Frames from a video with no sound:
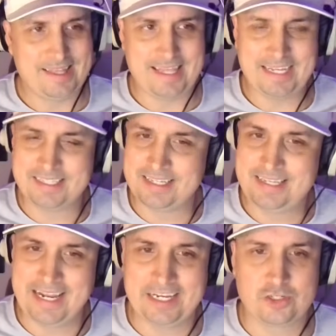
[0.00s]
That's a
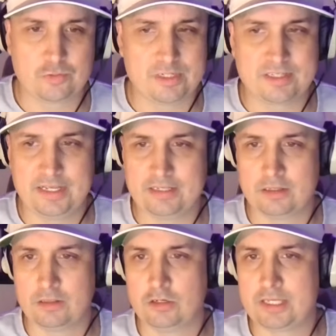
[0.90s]
dangerous thing
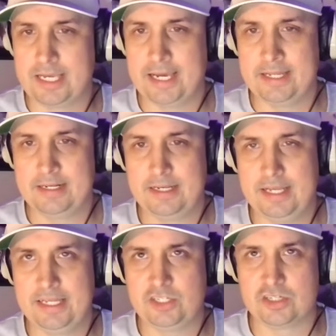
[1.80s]
to look at
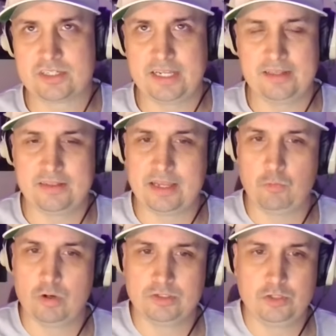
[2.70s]
and just say that they
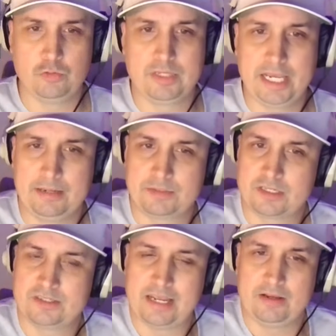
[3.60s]
won 2 games,
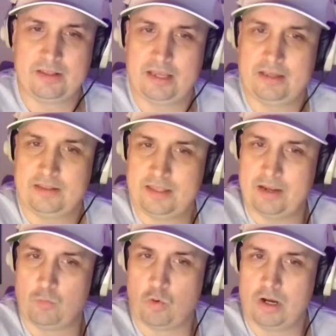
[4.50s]
because they
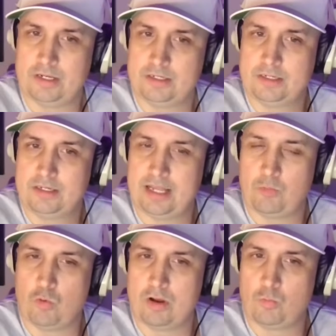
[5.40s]

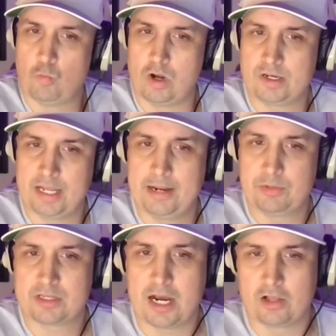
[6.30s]
won one game
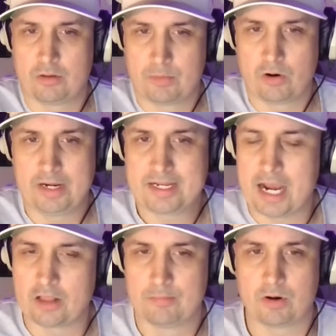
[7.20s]
with Kyler Murray.
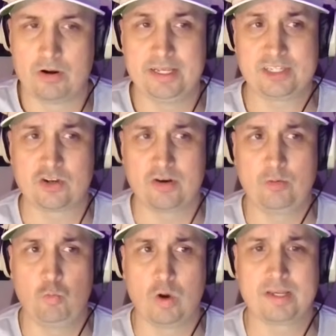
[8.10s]
Kyler Murray has
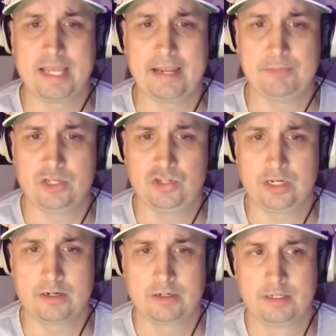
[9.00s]
started 1 game this
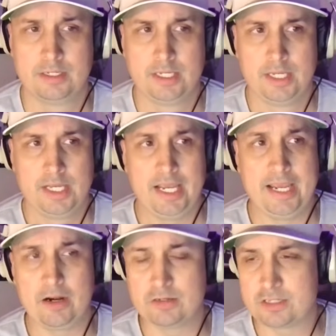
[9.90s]
year,
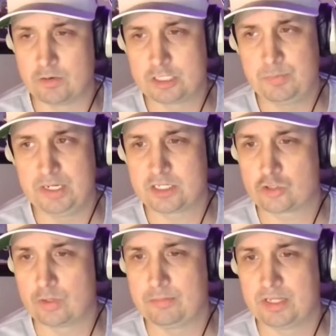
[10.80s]
and Arizona's been
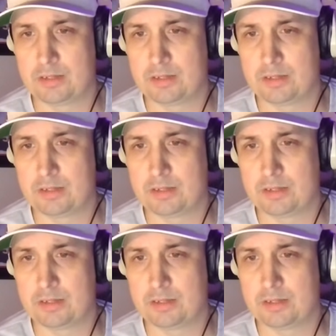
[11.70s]
extremely